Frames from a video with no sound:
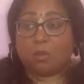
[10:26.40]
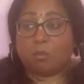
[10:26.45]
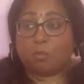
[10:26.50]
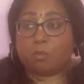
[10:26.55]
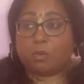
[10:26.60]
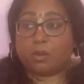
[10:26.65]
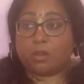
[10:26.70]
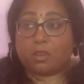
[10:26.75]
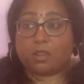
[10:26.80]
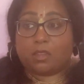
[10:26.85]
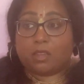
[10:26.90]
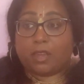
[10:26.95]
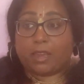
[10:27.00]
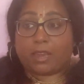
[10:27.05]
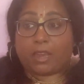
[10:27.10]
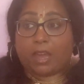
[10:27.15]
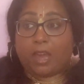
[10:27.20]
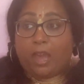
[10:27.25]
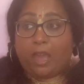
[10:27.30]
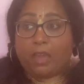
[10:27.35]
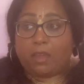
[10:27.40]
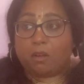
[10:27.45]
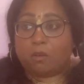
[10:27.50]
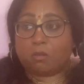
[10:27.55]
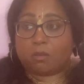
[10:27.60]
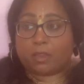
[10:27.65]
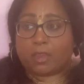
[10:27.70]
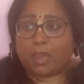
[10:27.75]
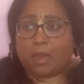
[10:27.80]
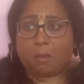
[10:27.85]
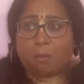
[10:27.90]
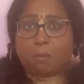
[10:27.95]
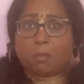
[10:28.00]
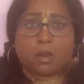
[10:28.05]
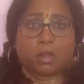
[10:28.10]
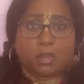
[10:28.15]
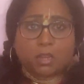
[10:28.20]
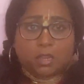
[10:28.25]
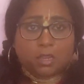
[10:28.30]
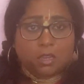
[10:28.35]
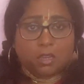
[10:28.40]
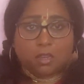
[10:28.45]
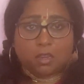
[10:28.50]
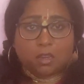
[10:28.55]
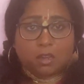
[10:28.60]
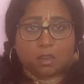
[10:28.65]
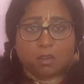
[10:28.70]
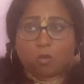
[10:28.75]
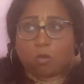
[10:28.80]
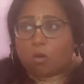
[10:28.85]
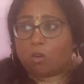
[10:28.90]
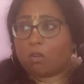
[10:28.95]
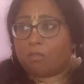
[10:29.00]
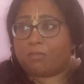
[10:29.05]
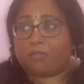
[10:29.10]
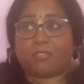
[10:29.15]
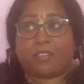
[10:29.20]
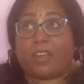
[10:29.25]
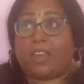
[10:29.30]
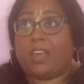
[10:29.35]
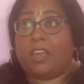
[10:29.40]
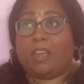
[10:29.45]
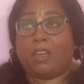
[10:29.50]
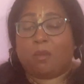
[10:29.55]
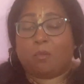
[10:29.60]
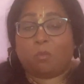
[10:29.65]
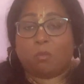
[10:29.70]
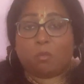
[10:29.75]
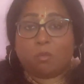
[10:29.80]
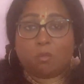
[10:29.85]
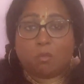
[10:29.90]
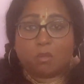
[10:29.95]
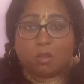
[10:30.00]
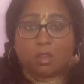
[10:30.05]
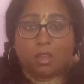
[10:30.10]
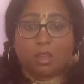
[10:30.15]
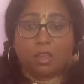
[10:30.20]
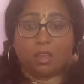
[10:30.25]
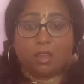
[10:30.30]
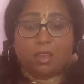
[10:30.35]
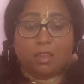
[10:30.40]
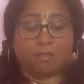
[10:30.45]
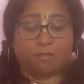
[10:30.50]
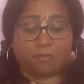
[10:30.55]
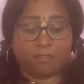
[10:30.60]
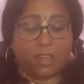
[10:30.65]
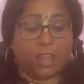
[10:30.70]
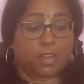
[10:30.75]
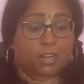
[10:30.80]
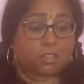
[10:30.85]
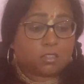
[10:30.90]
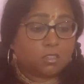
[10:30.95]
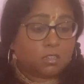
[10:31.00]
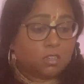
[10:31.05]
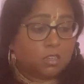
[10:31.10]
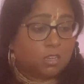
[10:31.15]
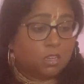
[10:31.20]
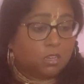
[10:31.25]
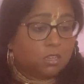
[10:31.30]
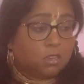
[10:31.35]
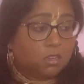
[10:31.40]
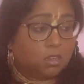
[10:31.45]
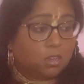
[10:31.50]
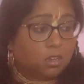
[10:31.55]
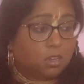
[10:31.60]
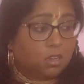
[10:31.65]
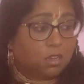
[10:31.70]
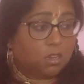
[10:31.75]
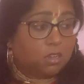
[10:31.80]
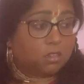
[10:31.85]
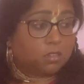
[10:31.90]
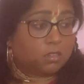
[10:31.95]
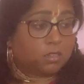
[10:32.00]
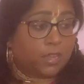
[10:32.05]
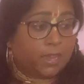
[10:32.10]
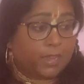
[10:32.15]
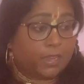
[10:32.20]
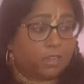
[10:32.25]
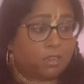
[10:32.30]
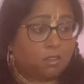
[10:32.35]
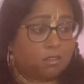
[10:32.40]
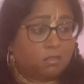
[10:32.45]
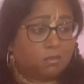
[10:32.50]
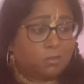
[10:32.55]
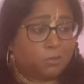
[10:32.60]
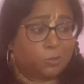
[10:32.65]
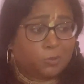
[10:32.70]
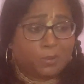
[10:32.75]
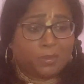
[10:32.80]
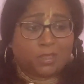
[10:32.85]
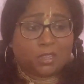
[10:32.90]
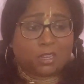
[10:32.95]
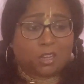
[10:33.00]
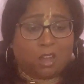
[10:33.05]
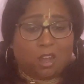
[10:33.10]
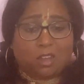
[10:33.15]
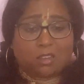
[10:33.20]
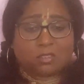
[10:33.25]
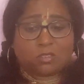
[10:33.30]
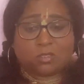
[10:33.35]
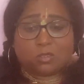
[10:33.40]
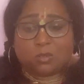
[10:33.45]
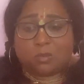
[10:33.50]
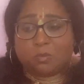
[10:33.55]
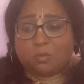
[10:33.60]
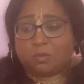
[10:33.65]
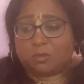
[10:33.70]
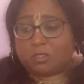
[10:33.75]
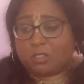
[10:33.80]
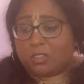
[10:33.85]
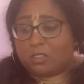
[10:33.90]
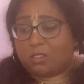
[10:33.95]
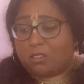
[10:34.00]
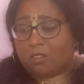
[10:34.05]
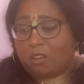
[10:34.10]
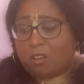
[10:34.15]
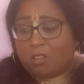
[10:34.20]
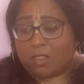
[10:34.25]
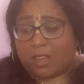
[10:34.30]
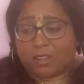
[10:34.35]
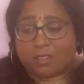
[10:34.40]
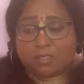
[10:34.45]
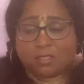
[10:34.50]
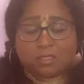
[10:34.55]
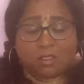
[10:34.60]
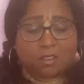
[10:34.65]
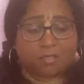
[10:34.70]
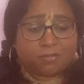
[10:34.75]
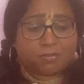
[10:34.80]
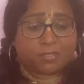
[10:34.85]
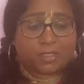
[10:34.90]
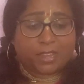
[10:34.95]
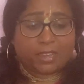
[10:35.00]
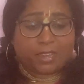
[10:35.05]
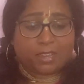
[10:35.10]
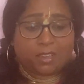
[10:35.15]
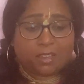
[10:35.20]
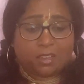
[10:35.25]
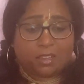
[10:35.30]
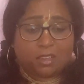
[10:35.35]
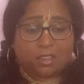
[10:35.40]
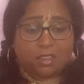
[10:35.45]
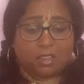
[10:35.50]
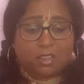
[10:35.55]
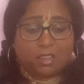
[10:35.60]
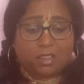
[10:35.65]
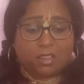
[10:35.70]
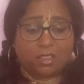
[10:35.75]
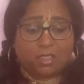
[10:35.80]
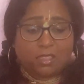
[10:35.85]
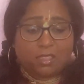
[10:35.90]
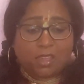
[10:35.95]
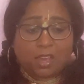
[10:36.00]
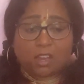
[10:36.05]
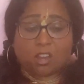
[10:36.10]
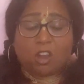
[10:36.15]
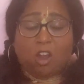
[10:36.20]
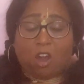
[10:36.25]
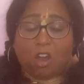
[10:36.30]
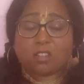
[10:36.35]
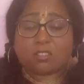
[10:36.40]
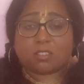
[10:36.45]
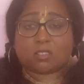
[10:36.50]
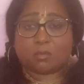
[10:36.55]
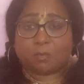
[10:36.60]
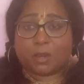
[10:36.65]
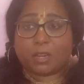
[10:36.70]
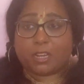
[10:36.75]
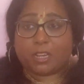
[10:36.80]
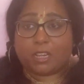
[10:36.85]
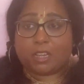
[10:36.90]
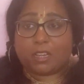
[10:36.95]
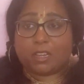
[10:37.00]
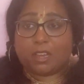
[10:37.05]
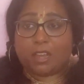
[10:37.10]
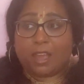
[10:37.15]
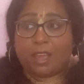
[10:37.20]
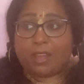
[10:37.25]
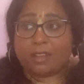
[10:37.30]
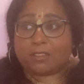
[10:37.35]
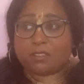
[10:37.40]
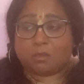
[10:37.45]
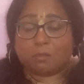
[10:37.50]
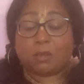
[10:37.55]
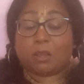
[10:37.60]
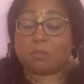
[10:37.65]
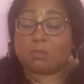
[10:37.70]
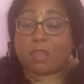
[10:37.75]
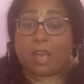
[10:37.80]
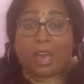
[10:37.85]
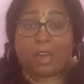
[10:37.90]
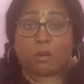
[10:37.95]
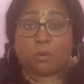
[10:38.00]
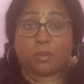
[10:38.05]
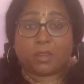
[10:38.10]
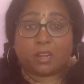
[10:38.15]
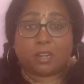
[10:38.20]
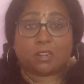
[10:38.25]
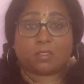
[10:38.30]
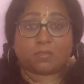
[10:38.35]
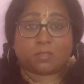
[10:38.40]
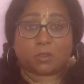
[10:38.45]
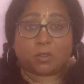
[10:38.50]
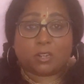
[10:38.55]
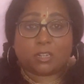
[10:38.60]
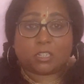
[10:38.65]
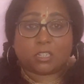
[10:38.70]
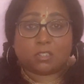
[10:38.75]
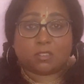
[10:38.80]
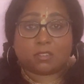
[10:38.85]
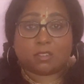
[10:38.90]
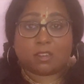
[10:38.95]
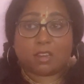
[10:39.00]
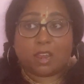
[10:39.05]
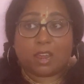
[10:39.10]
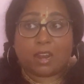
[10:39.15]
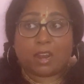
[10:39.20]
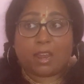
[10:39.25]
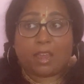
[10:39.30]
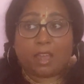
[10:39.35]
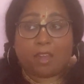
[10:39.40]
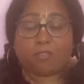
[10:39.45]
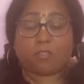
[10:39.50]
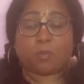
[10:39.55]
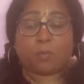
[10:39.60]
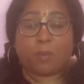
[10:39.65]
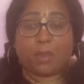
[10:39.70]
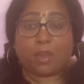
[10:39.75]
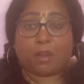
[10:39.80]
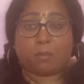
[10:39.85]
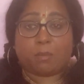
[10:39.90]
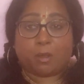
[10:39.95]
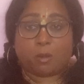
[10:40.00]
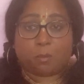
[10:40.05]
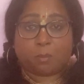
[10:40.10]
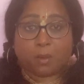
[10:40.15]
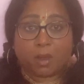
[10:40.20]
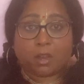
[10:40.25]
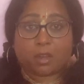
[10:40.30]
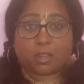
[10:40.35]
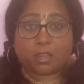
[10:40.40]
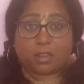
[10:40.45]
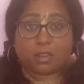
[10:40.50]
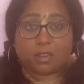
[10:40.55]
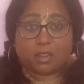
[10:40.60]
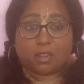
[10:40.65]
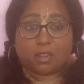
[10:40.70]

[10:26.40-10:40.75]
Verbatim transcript: But like I don't get money or fame. In fact, like doing the costumes and all that stuff like that costs money and sometimes I don't get enough donations in and I have to pay out of my own pocket